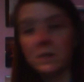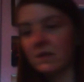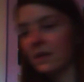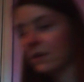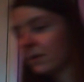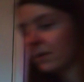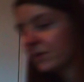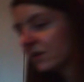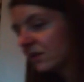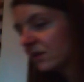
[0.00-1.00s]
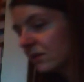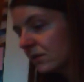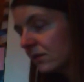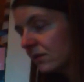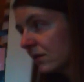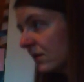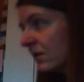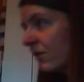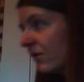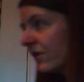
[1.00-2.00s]
Didn't think that was...
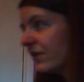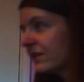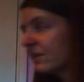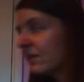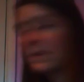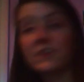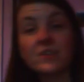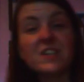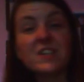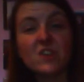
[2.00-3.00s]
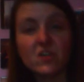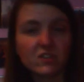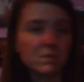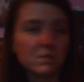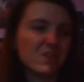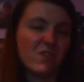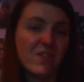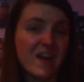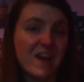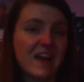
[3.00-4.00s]
What, there is something else. There is socks, but they're
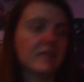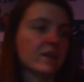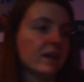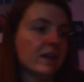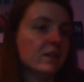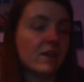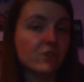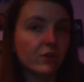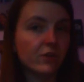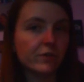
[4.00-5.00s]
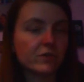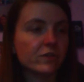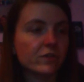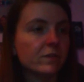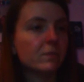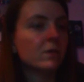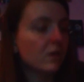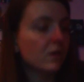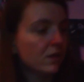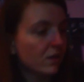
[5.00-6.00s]
not that exciting. They have unicorns on them.
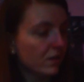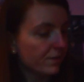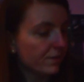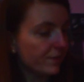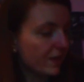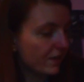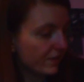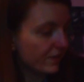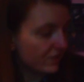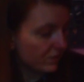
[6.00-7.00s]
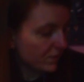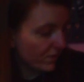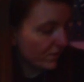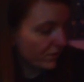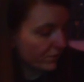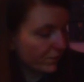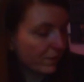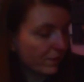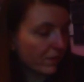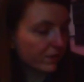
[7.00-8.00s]
Yeah, that seems to be everything from
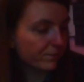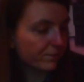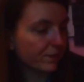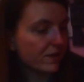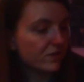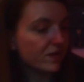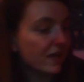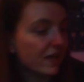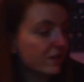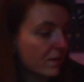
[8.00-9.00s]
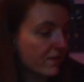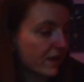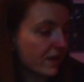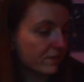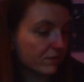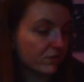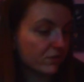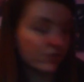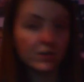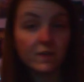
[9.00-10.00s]
Primark. So the last couple of items I'm going
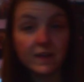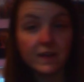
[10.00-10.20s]
to show you are